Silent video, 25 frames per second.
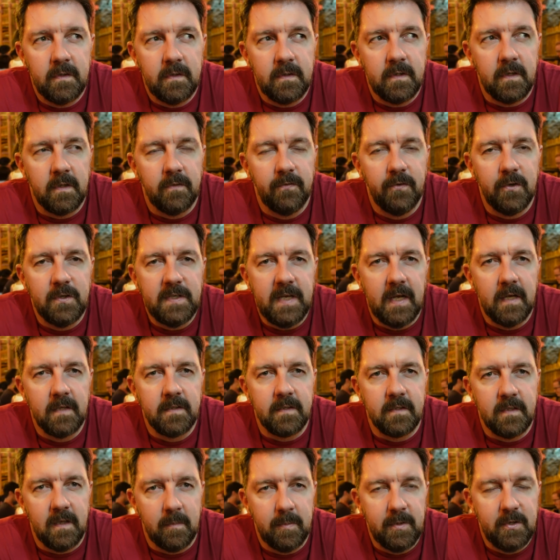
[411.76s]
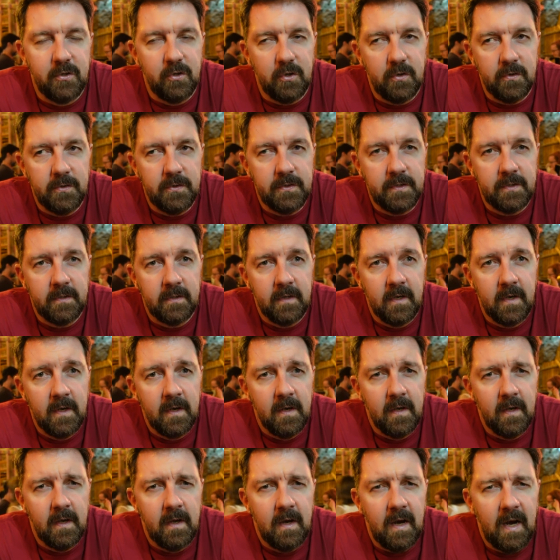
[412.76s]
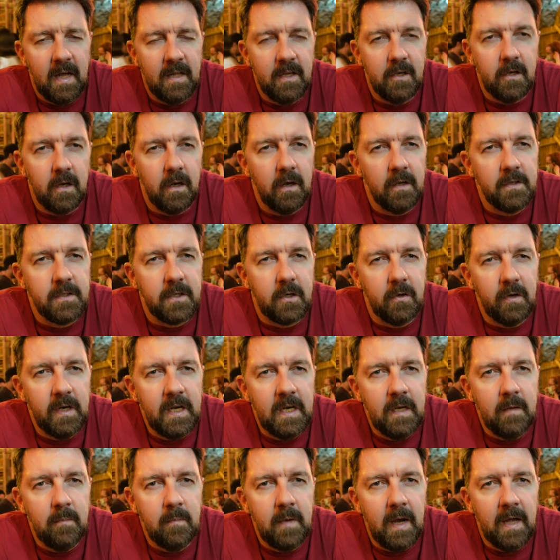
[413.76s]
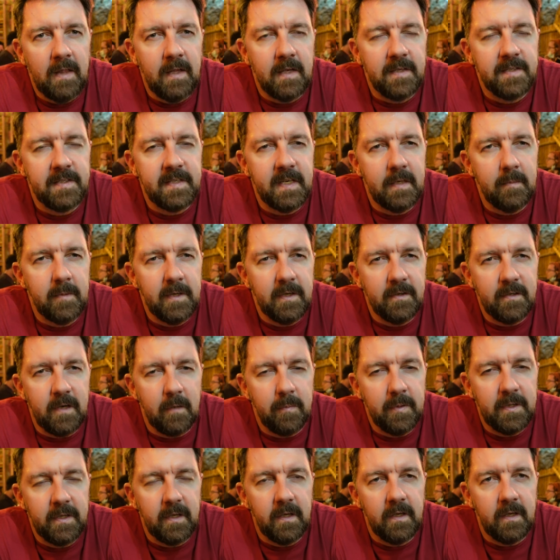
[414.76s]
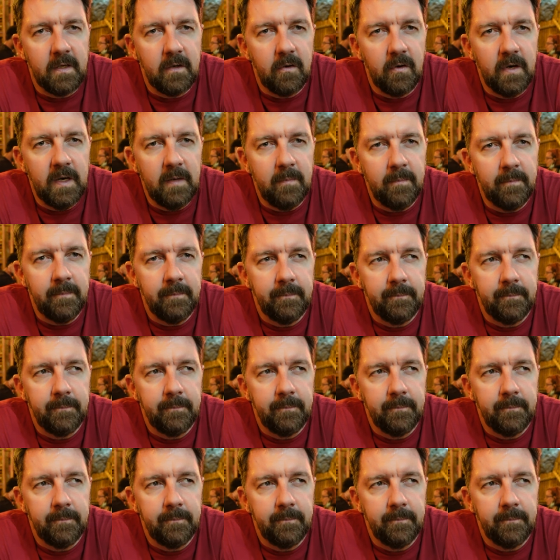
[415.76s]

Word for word: So the fruit salad's on top of the juice, and then you got loads of cream, and then cinnamon on top of the cream.